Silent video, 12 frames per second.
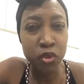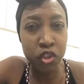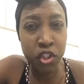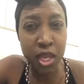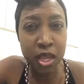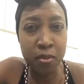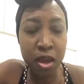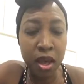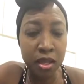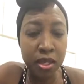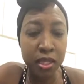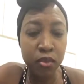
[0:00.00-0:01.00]
to shame
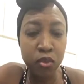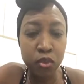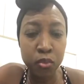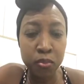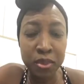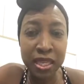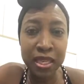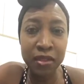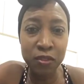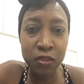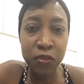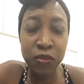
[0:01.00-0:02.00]
are linked to
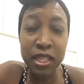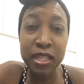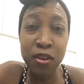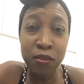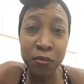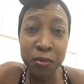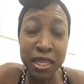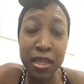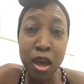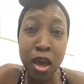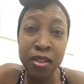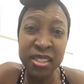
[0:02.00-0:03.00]
the feeling of
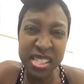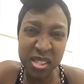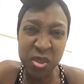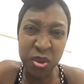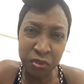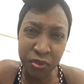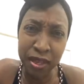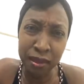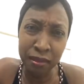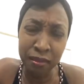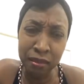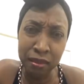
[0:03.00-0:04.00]
being undeserving.
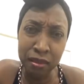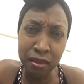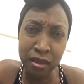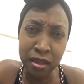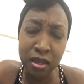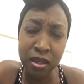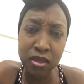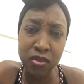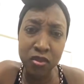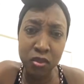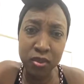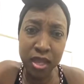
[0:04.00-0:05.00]

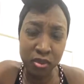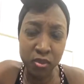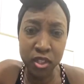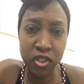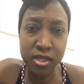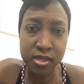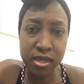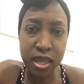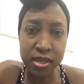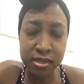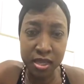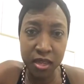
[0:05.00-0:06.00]
So that's what she's
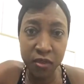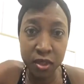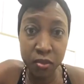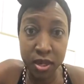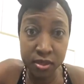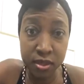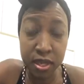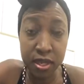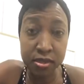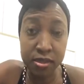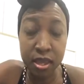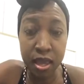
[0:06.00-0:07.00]
saying. See if it
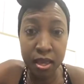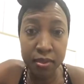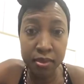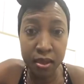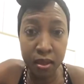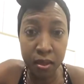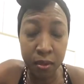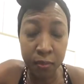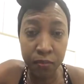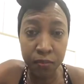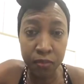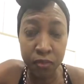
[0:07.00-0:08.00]
resonates,
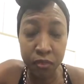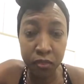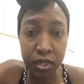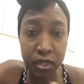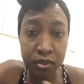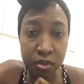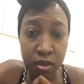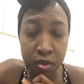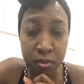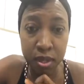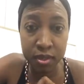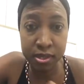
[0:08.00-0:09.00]
and we can talk
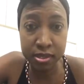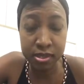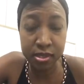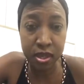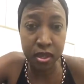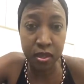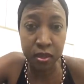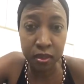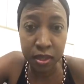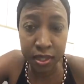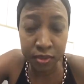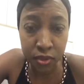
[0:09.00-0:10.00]
about this
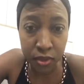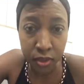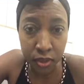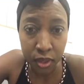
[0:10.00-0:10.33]
later.